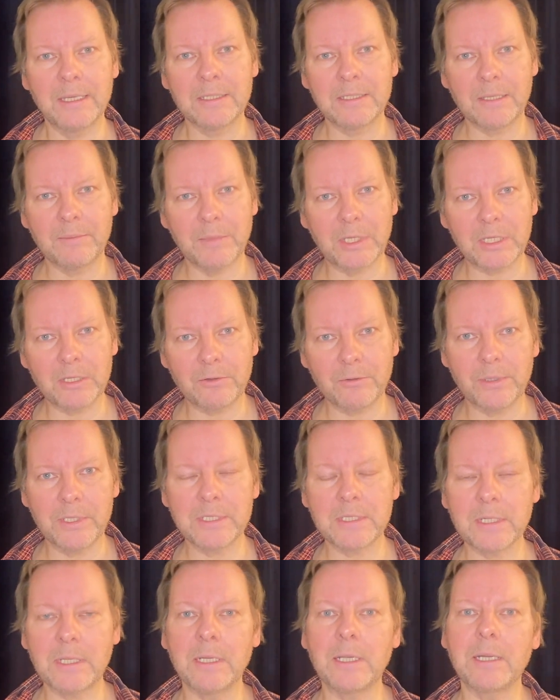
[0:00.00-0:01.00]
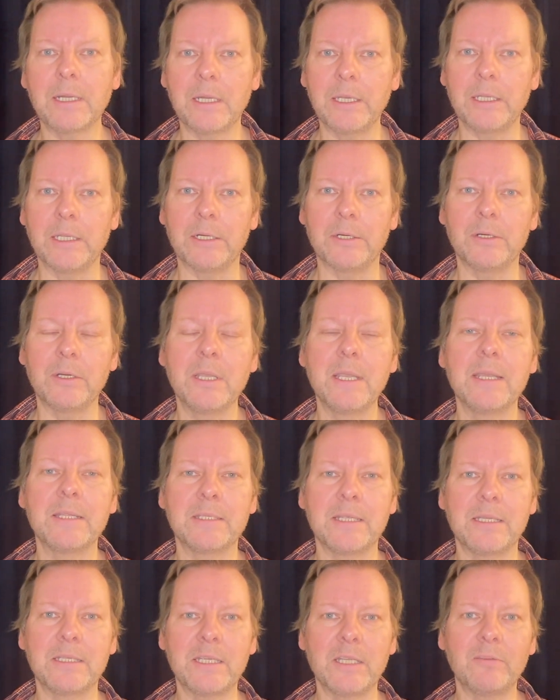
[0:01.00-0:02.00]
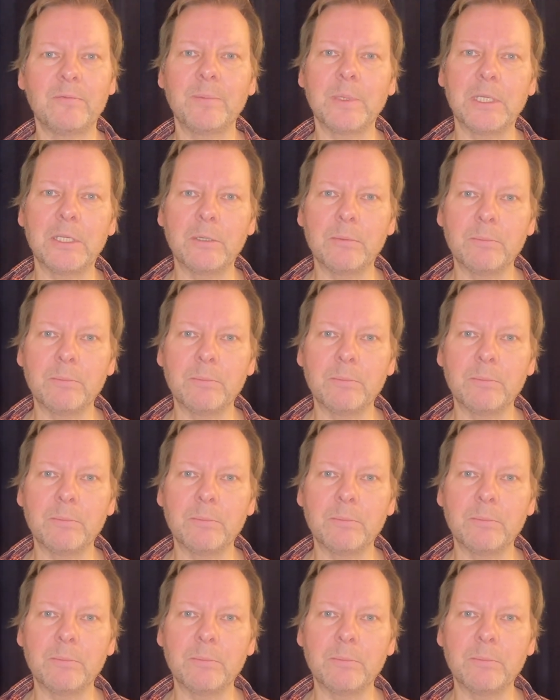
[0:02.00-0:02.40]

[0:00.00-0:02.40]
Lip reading: they made crystal clear that they've been